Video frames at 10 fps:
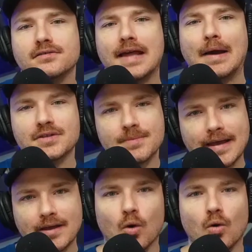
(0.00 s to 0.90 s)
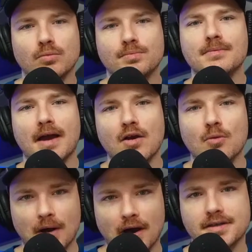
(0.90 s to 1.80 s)
That was my goal be my own
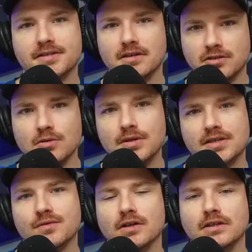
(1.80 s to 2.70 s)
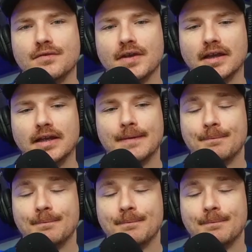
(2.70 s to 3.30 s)
boss and do this for a living.